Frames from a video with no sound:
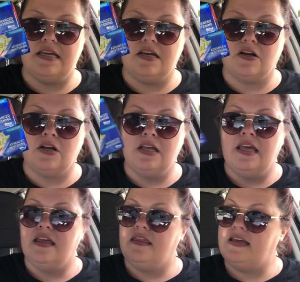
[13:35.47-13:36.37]
here.
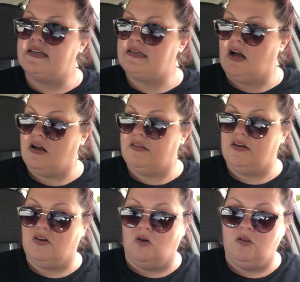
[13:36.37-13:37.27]
These are
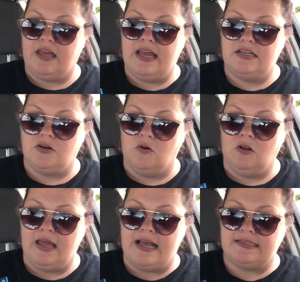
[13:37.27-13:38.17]
the Colgate
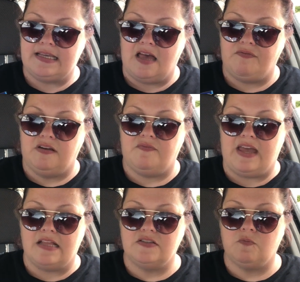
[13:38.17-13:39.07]
Total SF
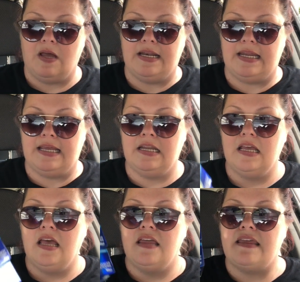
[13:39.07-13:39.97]
Advanced Whitening.
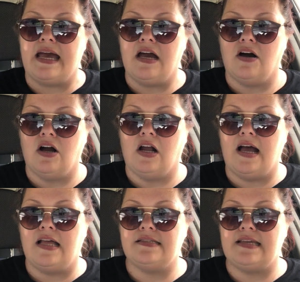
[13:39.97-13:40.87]
They are
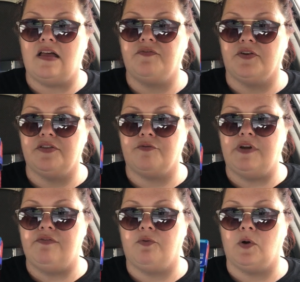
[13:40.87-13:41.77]
on sale for
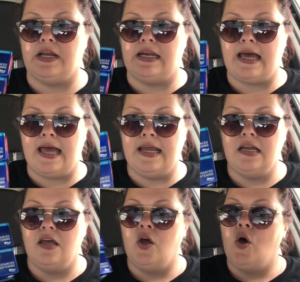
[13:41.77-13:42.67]
$3.49.